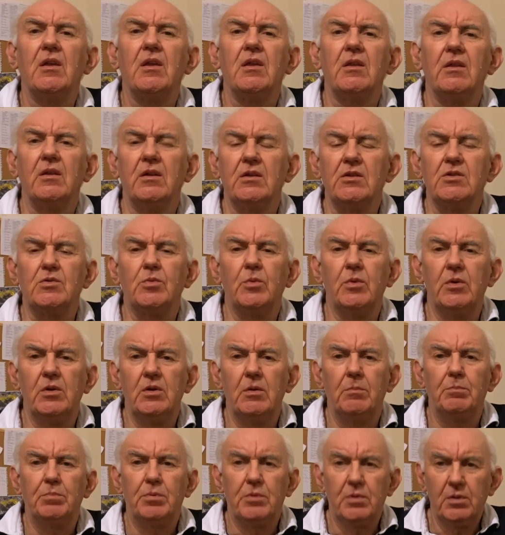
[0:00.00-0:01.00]
that
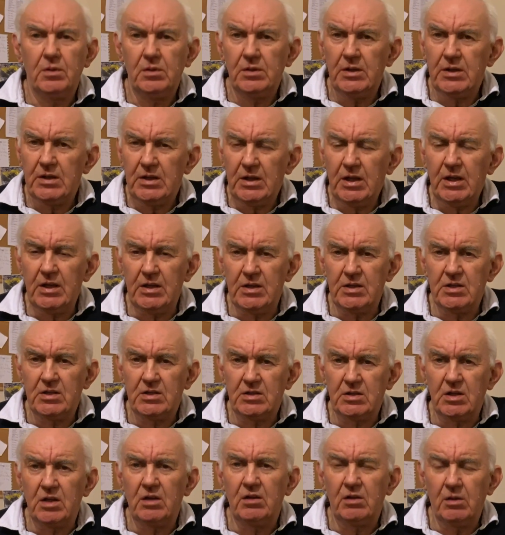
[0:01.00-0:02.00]
were purely
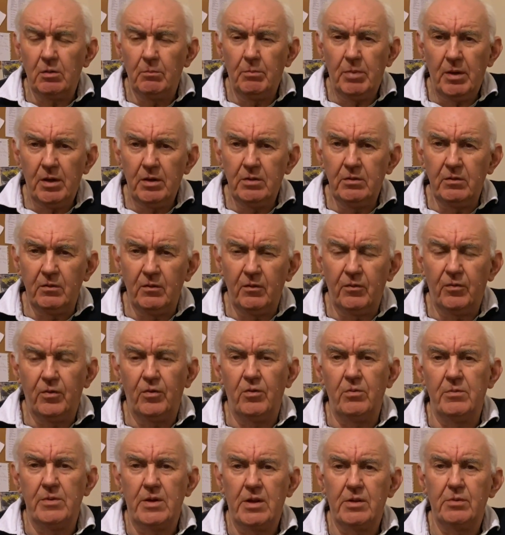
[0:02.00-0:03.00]
kits in component
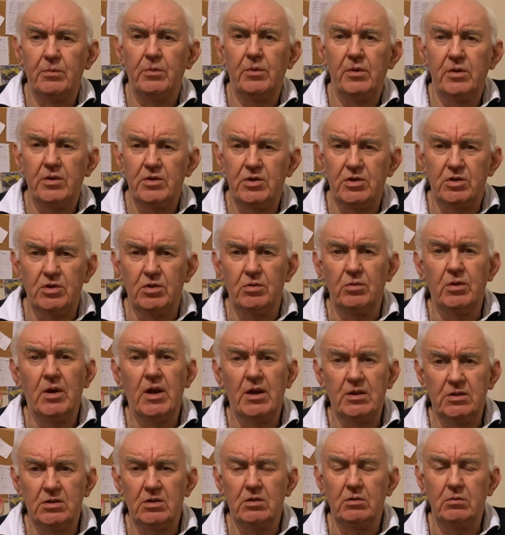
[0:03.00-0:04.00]
form. In other words, you
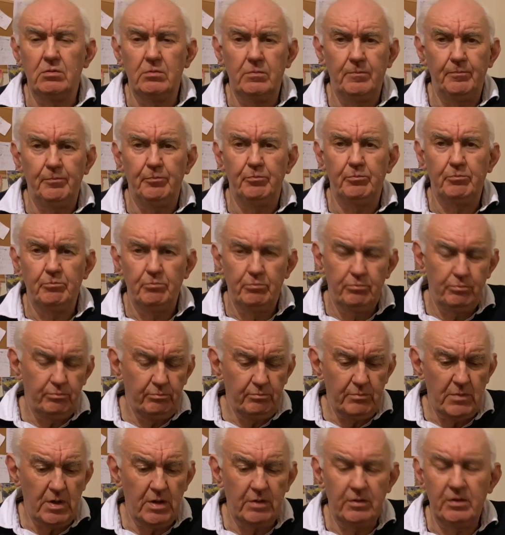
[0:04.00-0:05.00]
had to
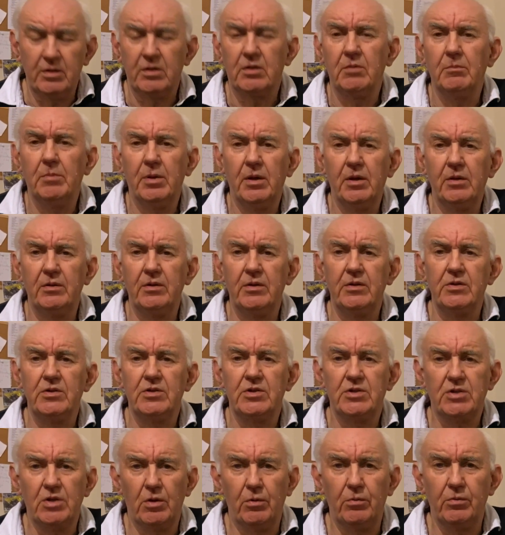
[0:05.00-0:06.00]
mount the components,
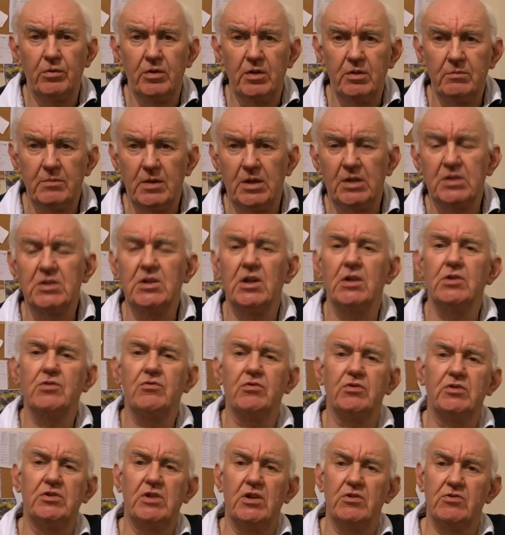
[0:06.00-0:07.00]
solder them,
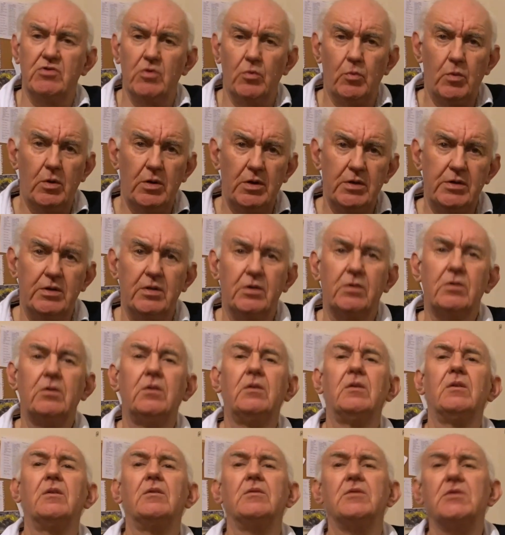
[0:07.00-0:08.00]
etc., etc., wind the
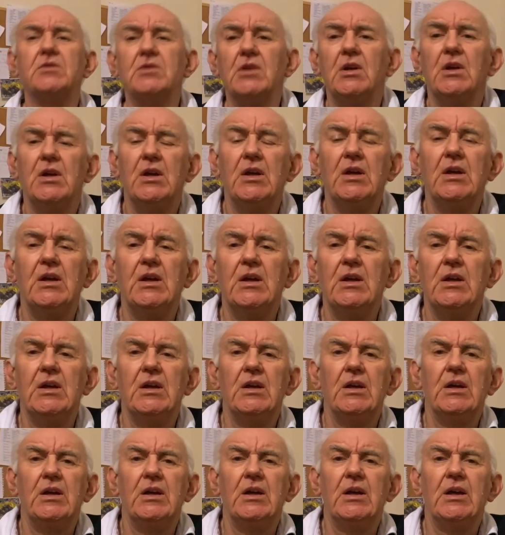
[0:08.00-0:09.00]
coils.
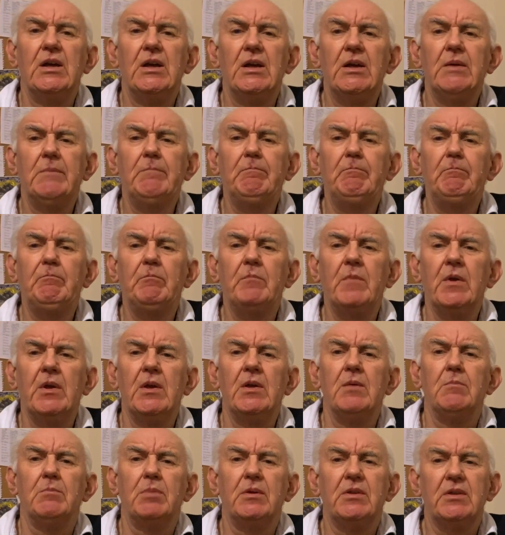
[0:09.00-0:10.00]

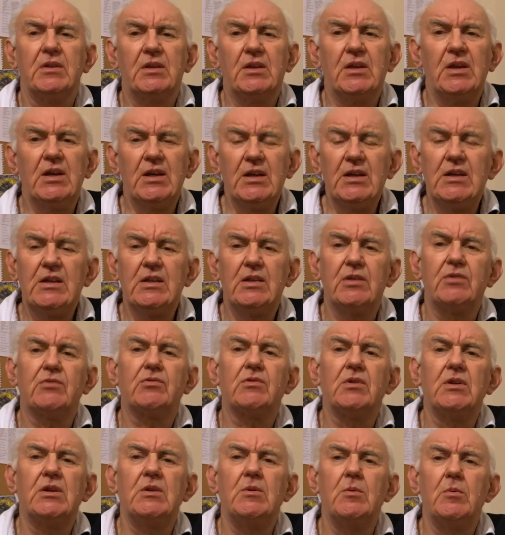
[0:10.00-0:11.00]
But the
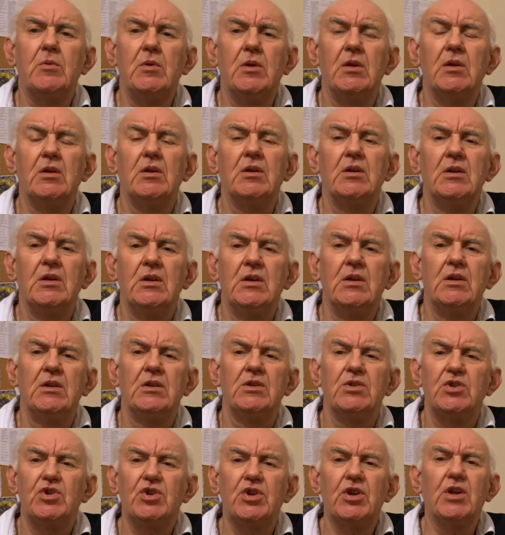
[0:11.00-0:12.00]
K3
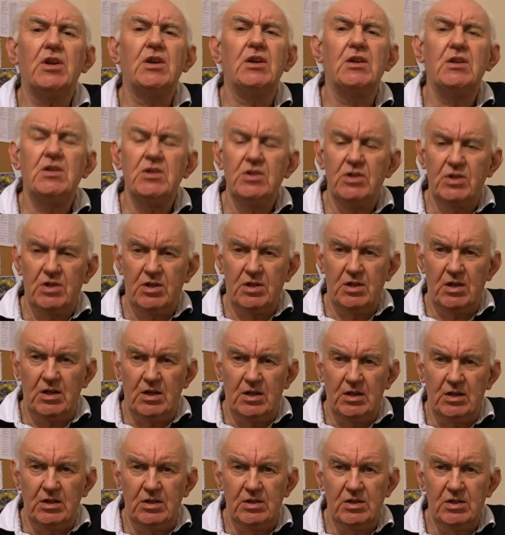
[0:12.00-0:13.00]
changed
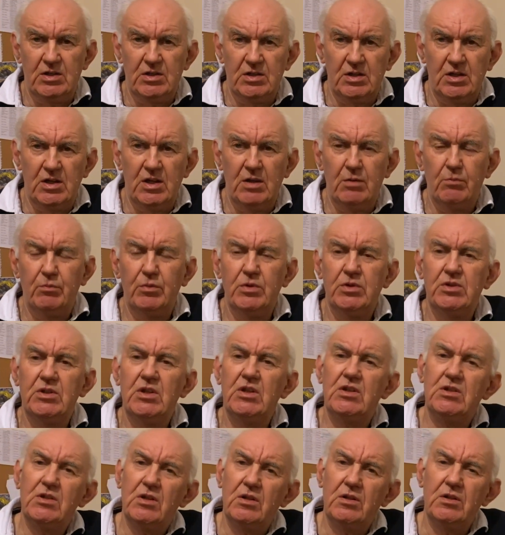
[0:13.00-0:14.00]
things. It was
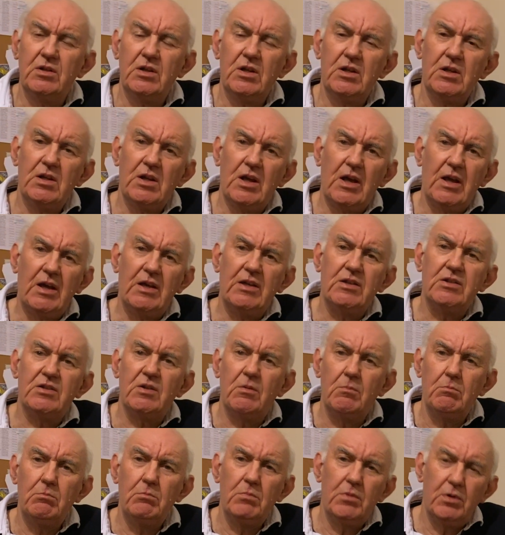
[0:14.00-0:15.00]
designed as a
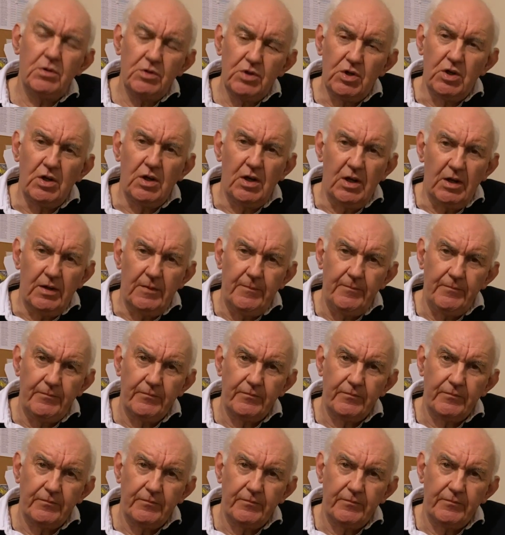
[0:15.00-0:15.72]
modular